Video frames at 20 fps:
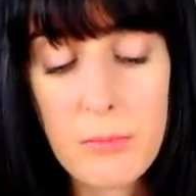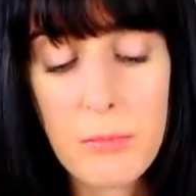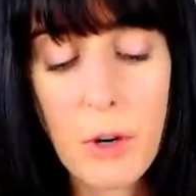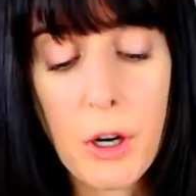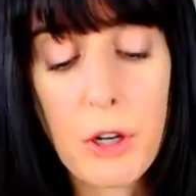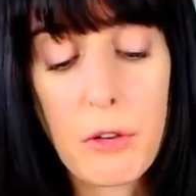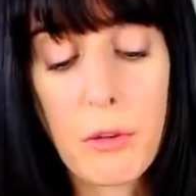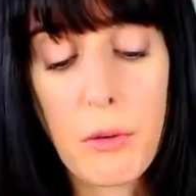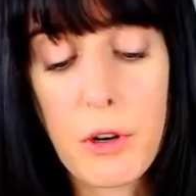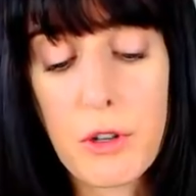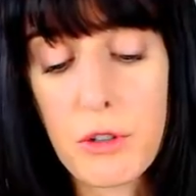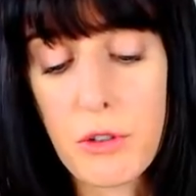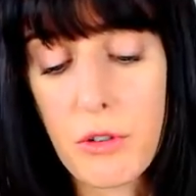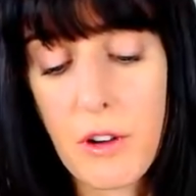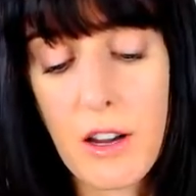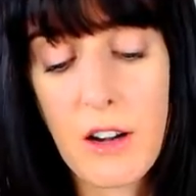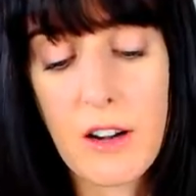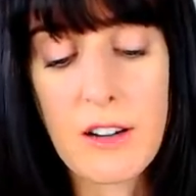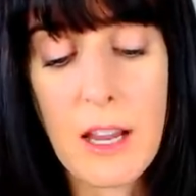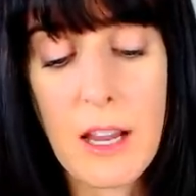mercury
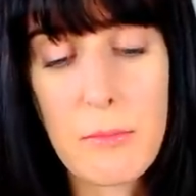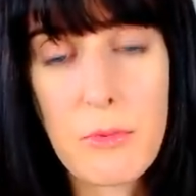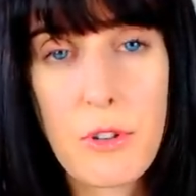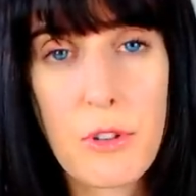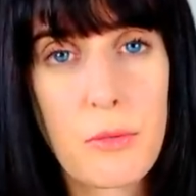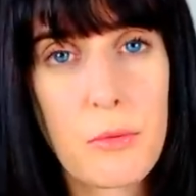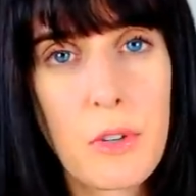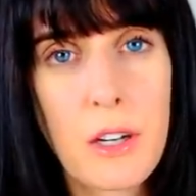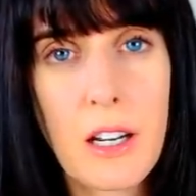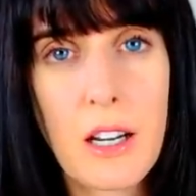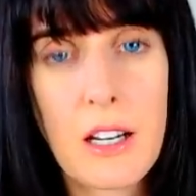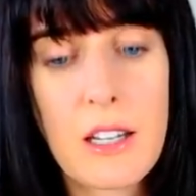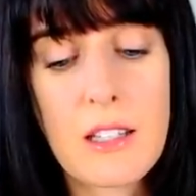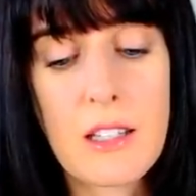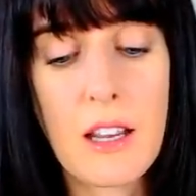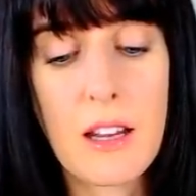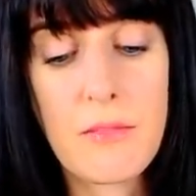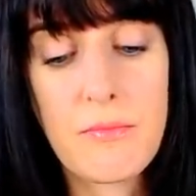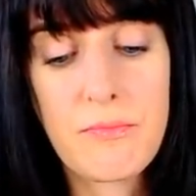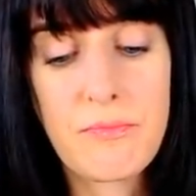retrograde on neptune what can i
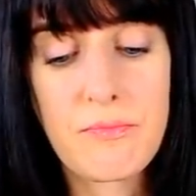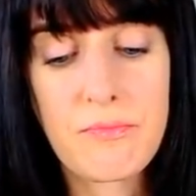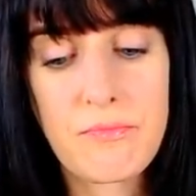say